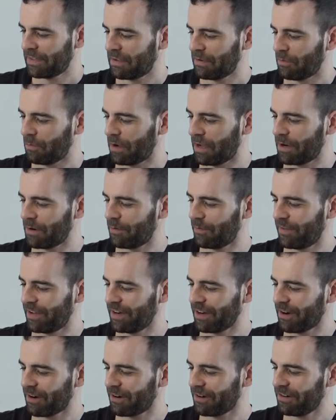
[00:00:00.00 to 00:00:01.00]
Water,
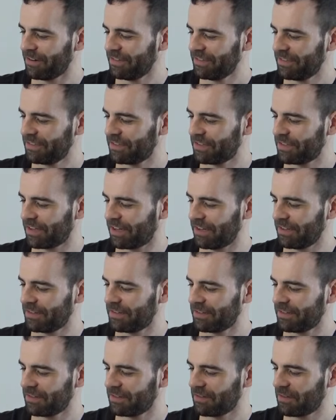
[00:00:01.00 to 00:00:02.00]
vinegar,
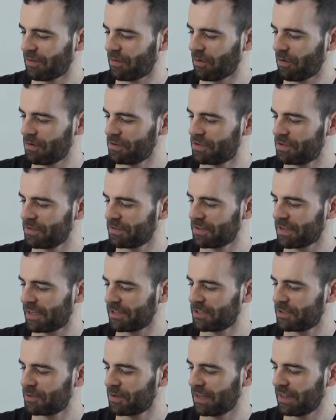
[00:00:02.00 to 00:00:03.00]
salt, orange juice
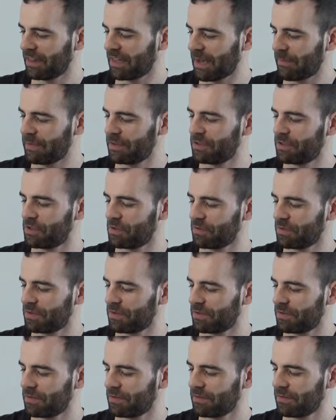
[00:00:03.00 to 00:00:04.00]
concentrate, lemon
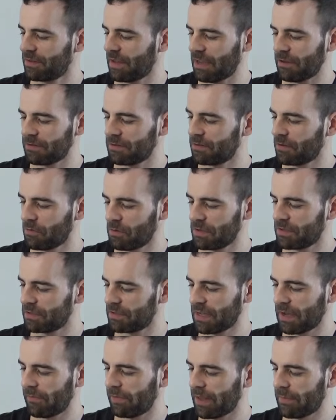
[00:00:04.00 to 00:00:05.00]
juice. Yeah, there's no reason
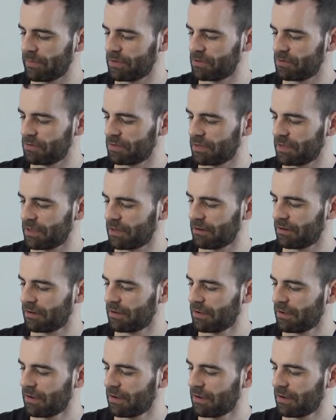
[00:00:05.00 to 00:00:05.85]
to have lemon juice in here.